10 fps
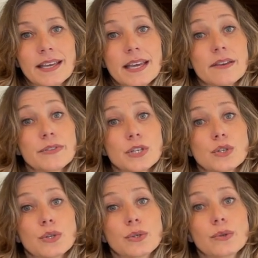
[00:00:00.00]
If the
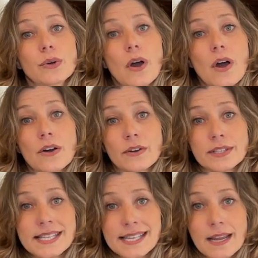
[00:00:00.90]
two are on
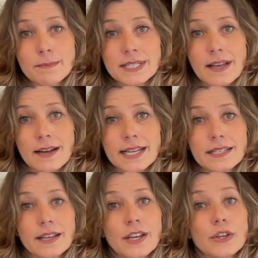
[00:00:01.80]
the same
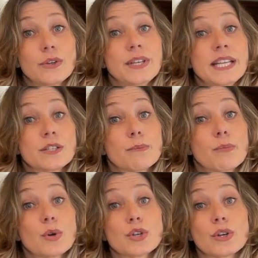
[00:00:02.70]
side, you need to
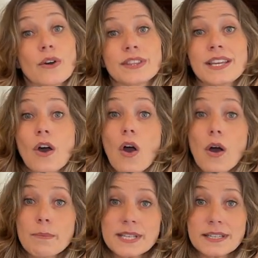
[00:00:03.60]
push on the
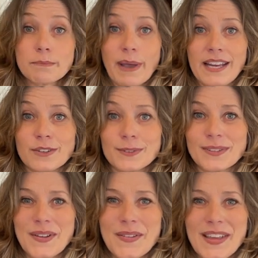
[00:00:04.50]
opposite pedal
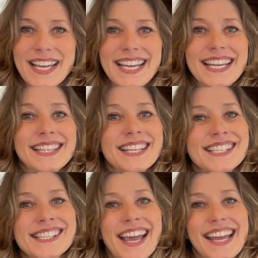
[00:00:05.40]
in
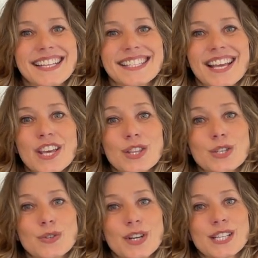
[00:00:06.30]
this case, the
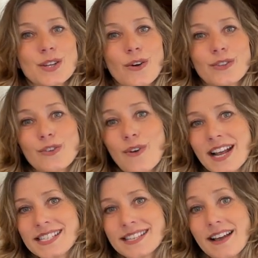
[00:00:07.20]
strings are on the
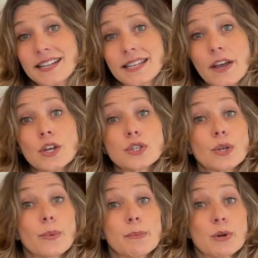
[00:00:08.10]
right side,
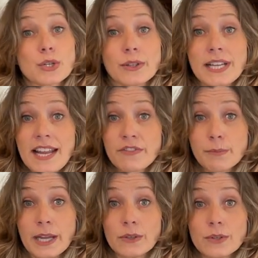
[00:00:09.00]
so we push on the left
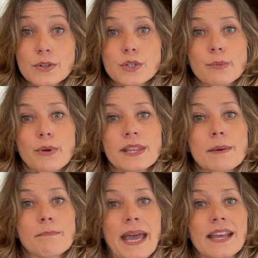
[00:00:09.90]
pedal to bring
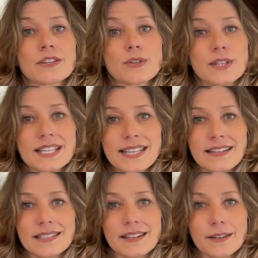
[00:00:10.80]
them back to the
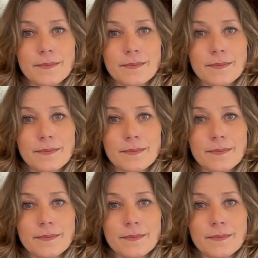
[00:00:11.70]
center.